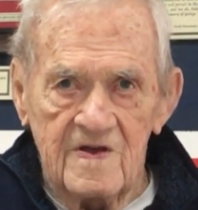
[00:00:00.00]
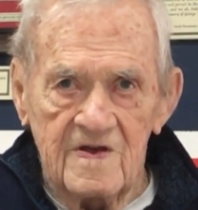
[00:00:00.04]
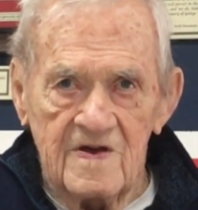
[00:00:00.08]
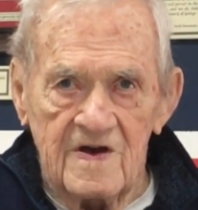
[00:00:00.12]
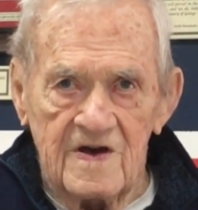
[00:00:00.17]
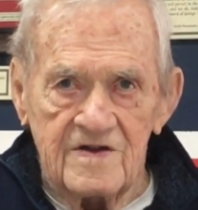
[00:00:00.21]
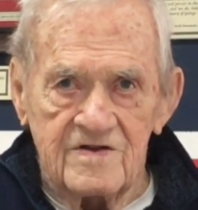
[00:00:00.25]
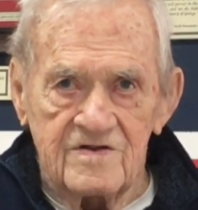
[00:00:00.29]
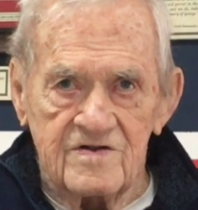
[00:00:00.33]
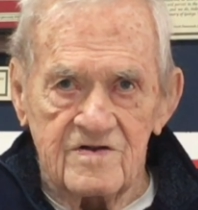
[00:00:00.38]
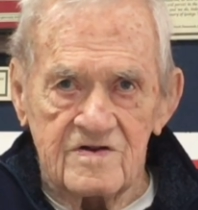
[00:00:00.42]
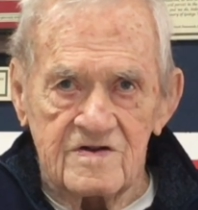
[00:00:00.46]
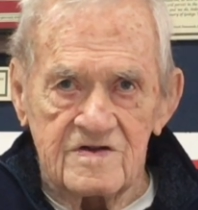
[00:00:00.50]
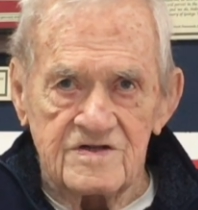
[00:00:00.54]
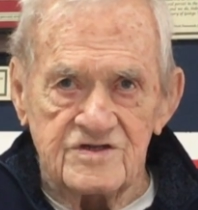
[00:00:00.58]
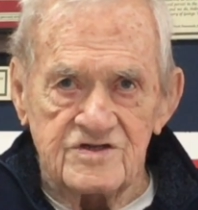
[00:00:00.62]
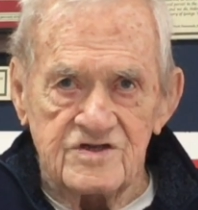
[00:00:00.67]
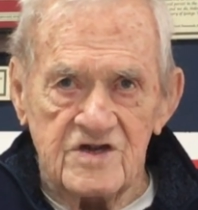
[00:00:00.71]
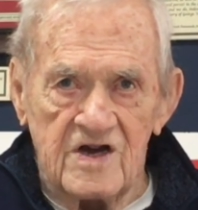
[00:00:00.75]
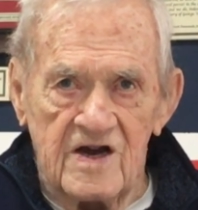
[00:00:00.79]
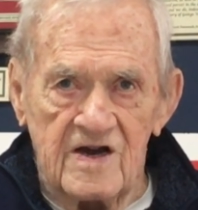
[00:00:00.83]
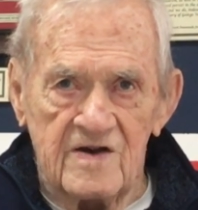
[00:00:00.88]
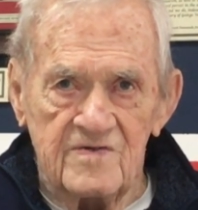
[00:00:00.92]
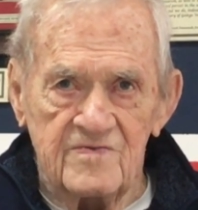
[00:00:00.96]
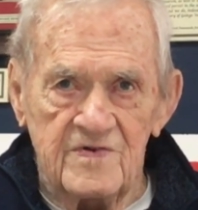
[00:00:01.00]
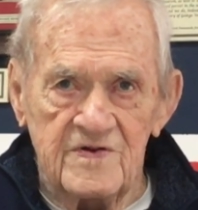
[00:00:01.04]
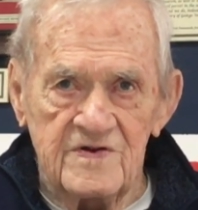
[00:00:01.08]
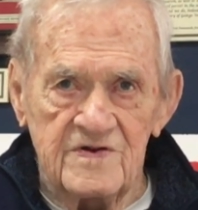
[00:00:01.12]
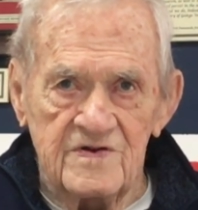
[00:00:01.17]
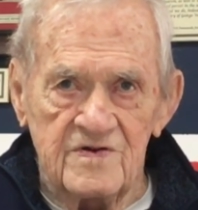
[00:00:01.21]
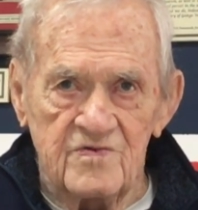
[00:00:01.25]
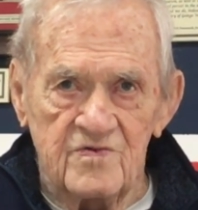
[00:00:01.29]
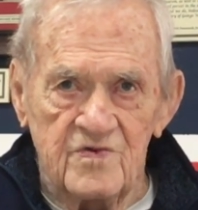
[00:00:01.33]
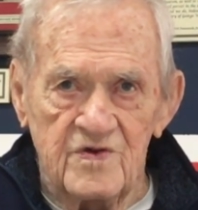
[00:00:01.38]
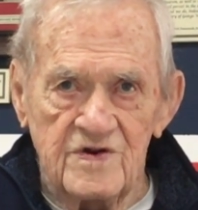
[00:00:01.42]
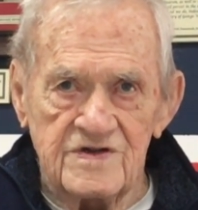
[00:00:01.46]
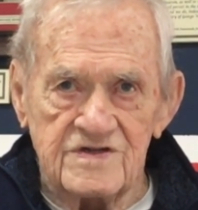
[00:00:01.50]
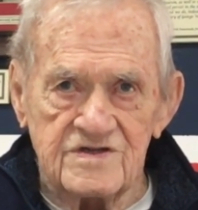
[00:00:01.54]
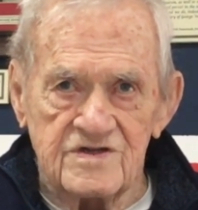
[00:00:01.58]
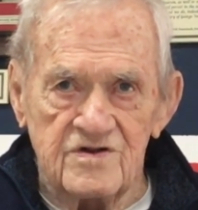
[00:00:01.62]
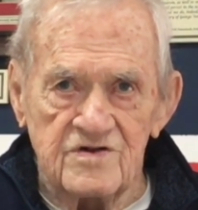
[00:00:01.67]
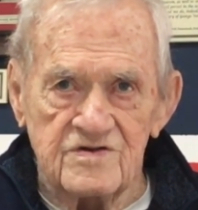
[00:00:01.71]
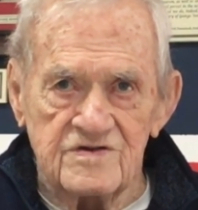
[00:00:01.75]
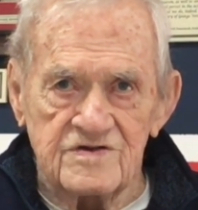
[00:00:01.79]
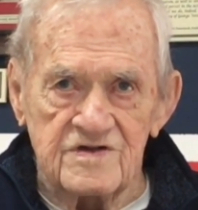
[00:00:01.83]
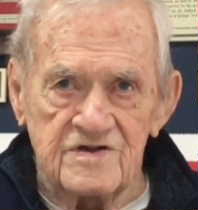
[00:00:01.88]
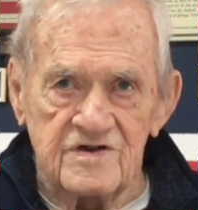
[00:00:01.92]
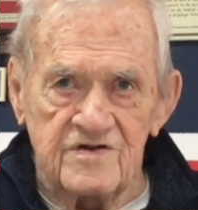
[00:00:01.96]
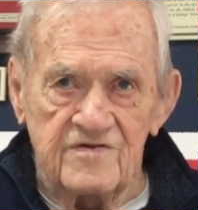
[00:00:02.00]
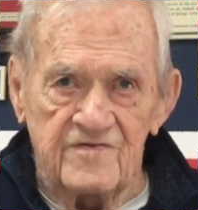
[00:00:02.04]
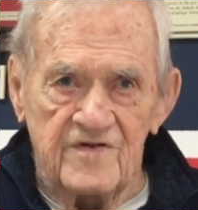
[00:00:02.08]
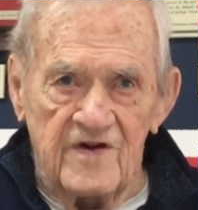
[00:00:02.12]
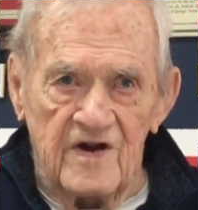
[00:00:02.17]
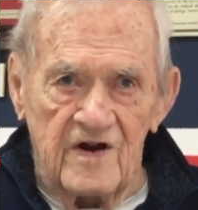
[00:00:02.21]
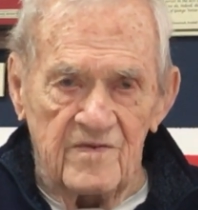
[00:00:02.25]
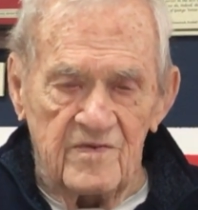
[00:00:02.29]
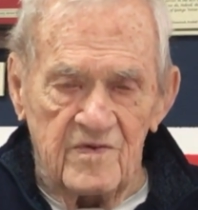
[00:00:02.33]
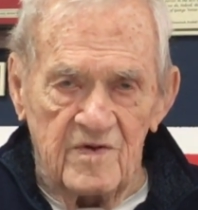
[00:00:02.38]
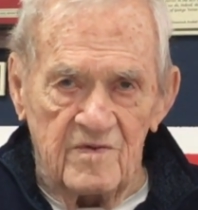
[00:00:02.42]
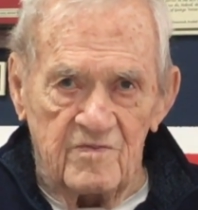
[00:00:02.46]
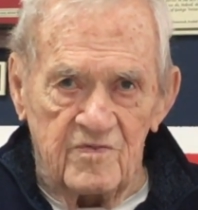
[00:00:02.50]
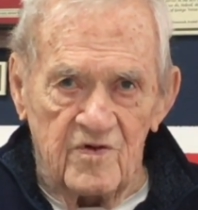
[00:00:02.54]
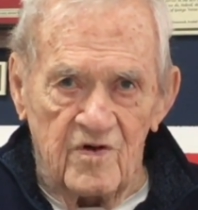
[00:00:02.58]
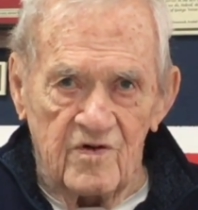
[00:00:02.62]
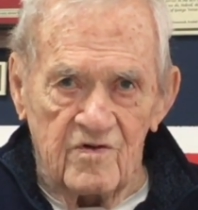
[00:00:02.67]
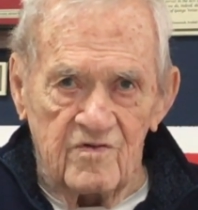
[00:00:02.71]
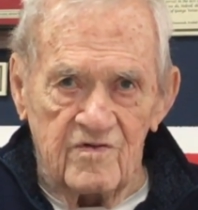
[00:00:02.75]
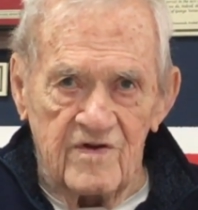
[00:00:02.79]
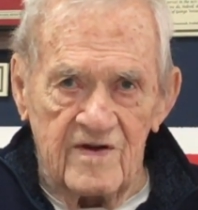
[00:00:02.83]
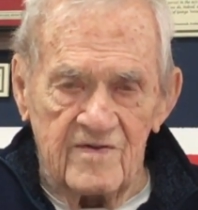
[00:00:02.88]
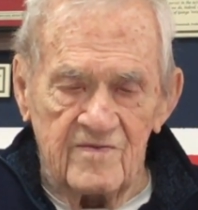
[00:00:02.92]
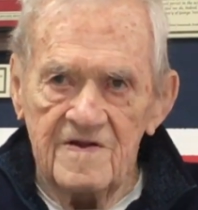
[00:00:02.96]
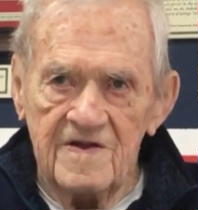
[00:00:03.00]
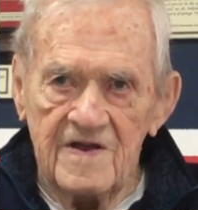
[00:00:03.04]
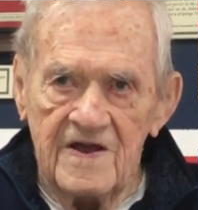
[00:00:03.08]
I took a job in a research and development program,